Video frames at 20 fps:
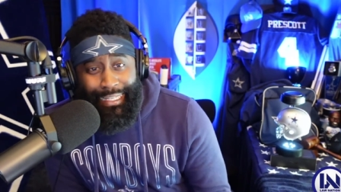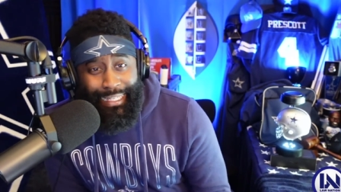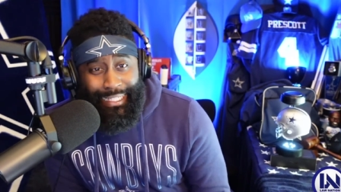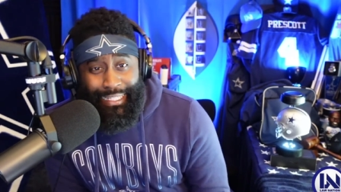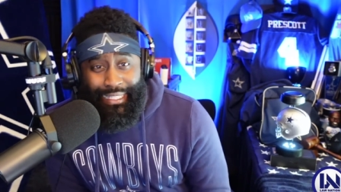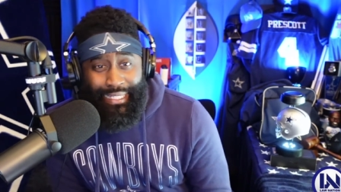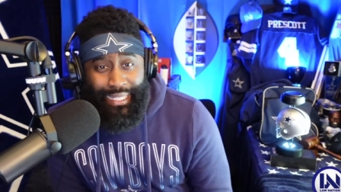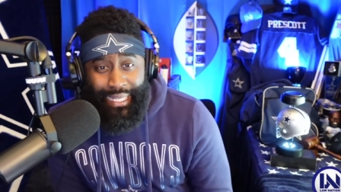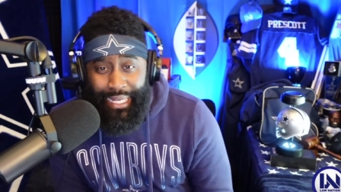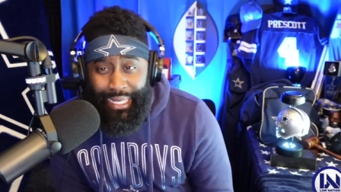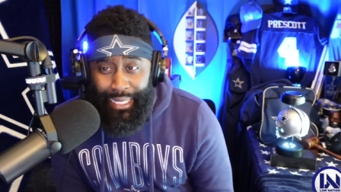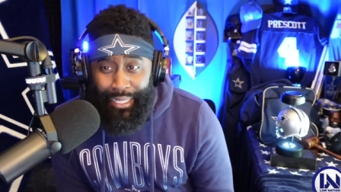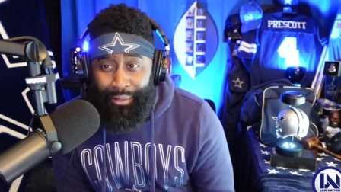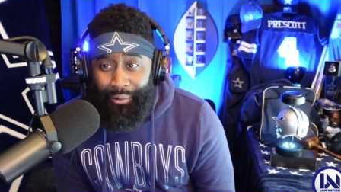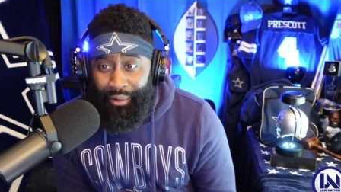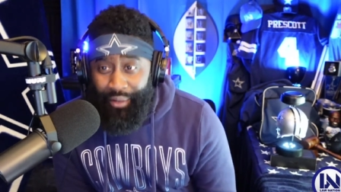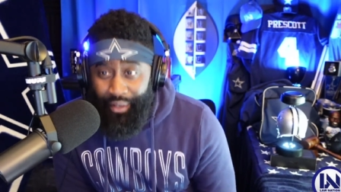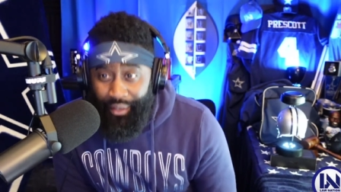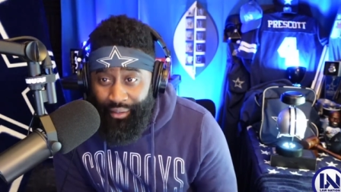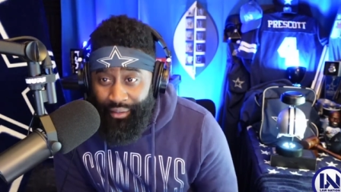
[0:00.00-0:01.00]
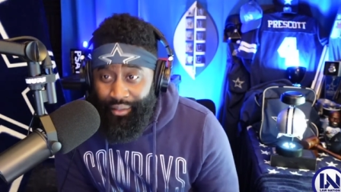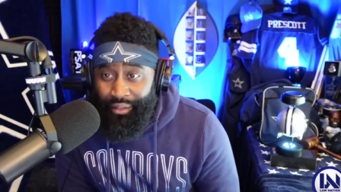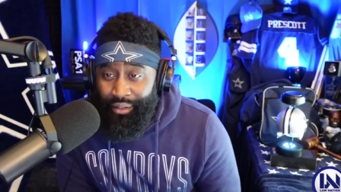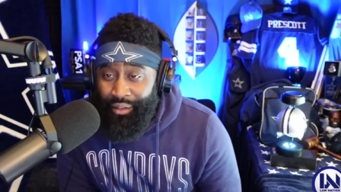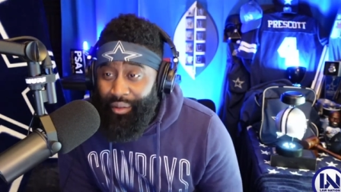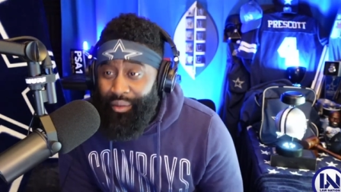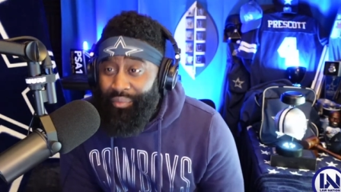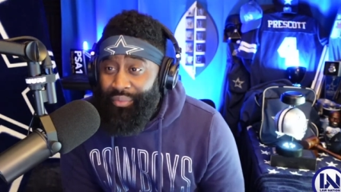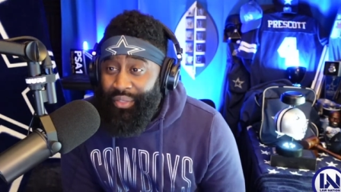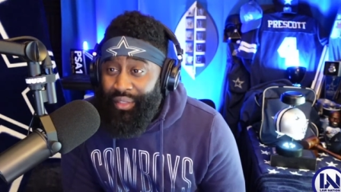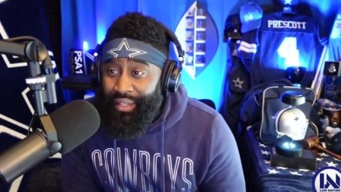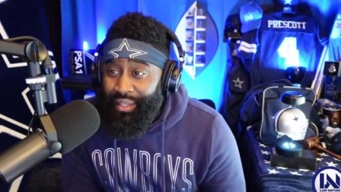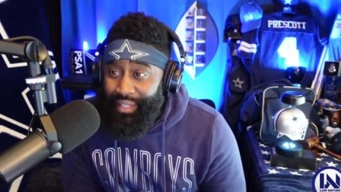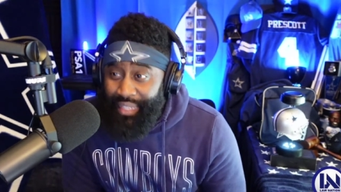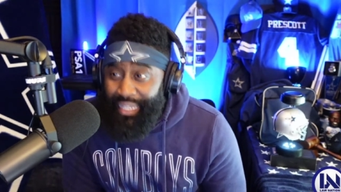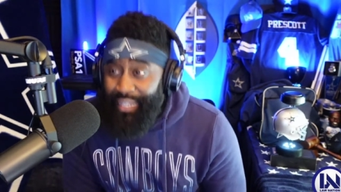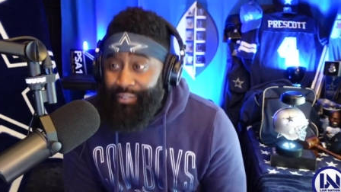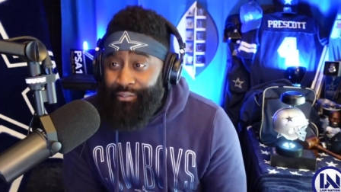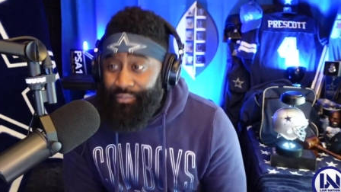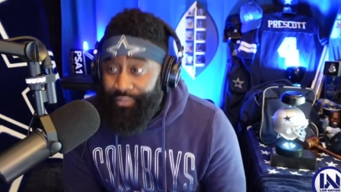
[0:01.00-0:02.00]
interior of the
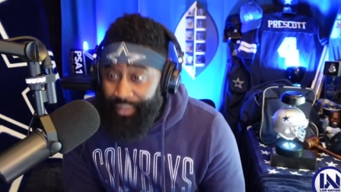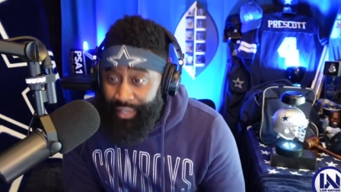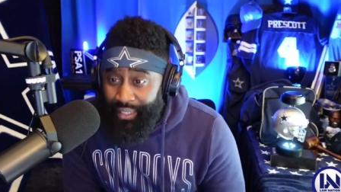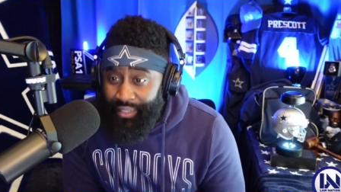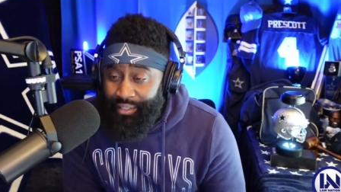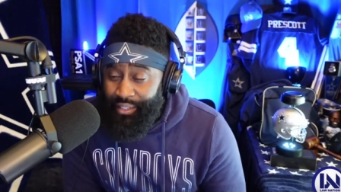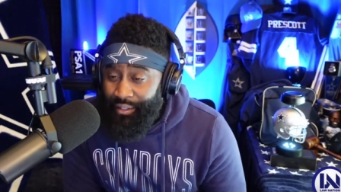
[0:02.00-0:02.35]
defense.